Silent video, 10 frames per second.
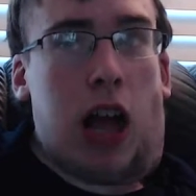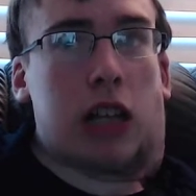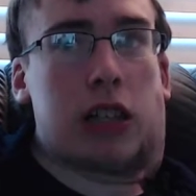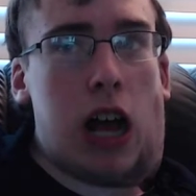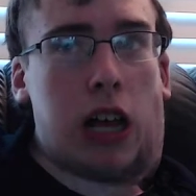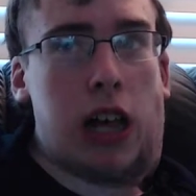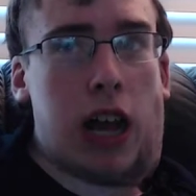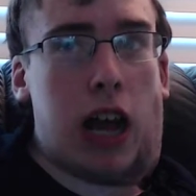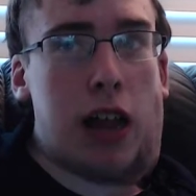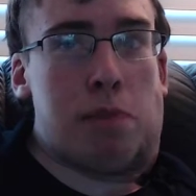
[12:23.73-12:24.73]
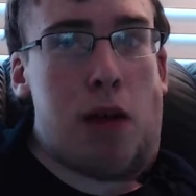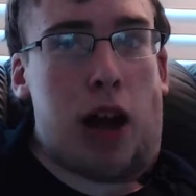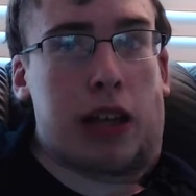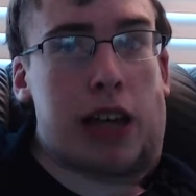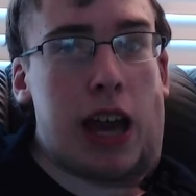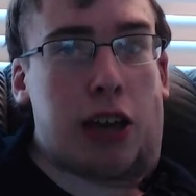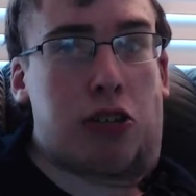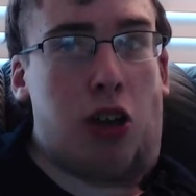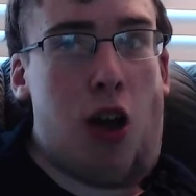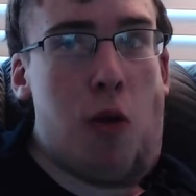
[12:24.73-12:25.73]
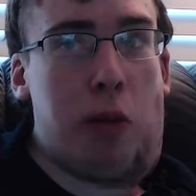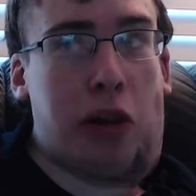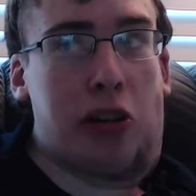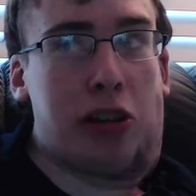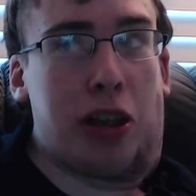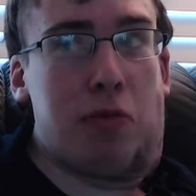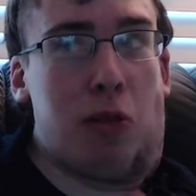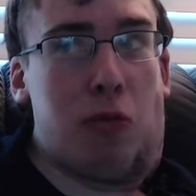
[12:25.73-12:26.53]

Sasuke got his mangekyo because he was